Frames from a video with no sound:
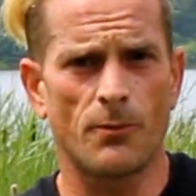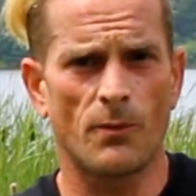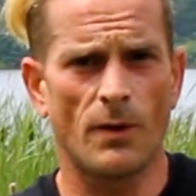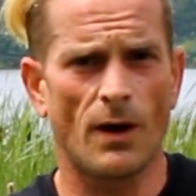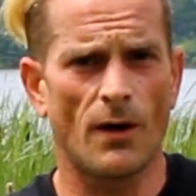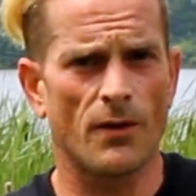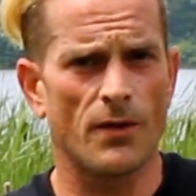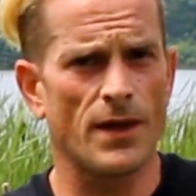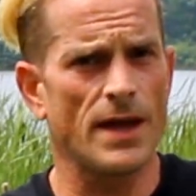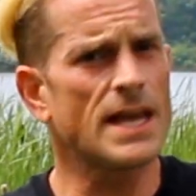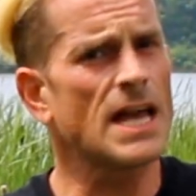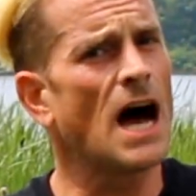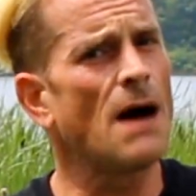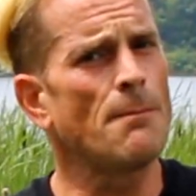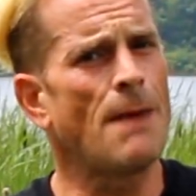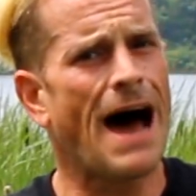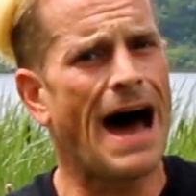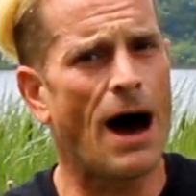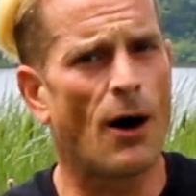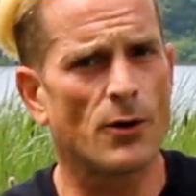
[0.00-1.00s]
well, they
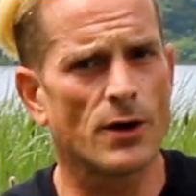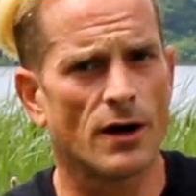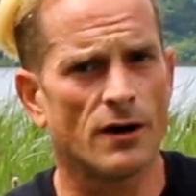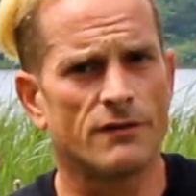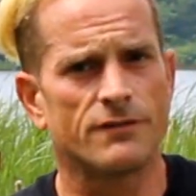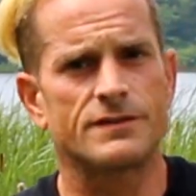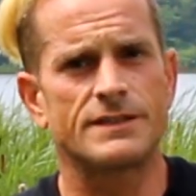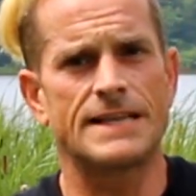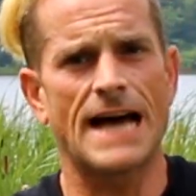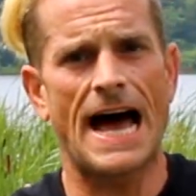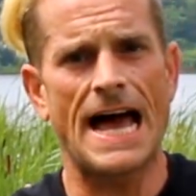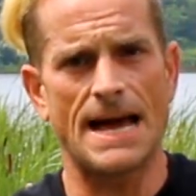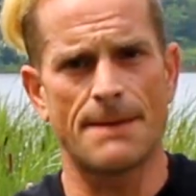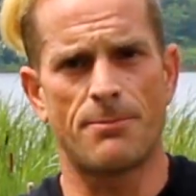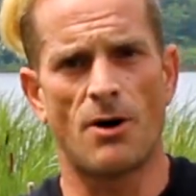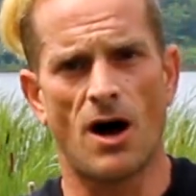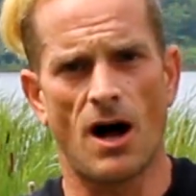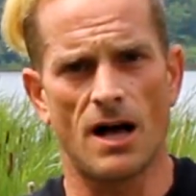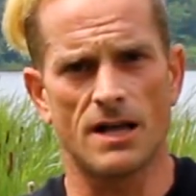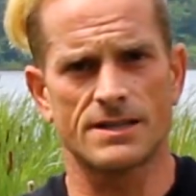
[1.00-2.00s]
come out of
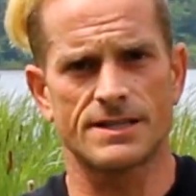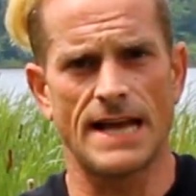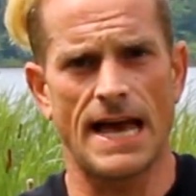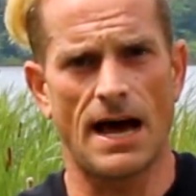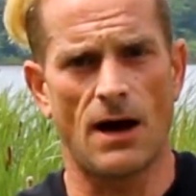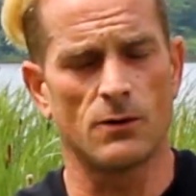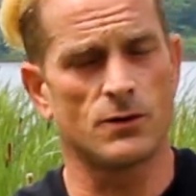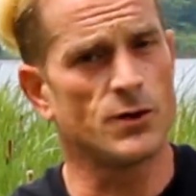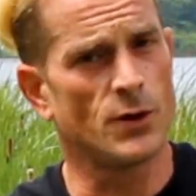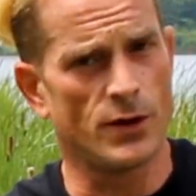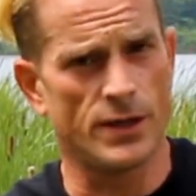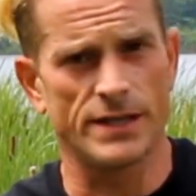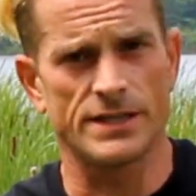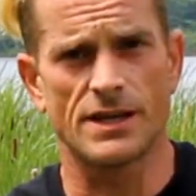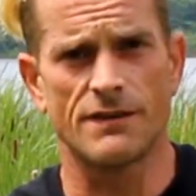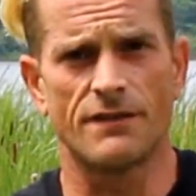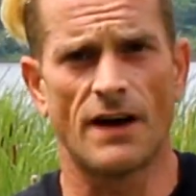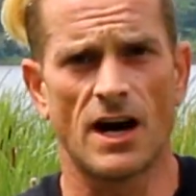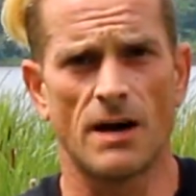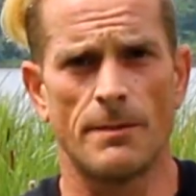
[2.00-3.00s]
diapause now due to these
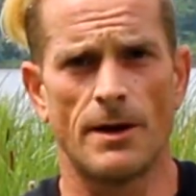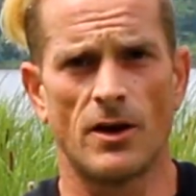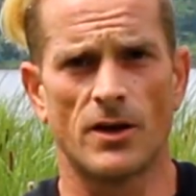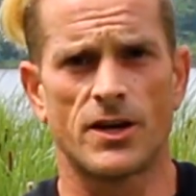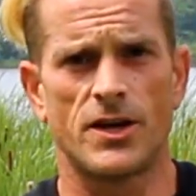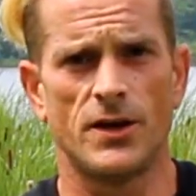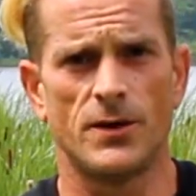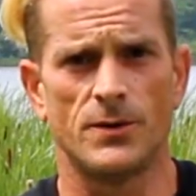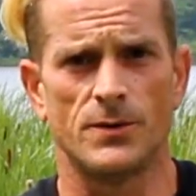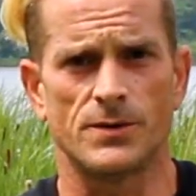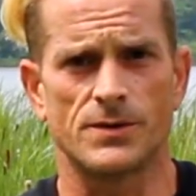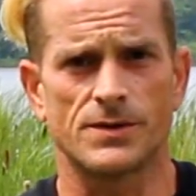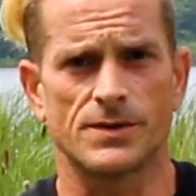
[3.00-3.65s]
environmental cues.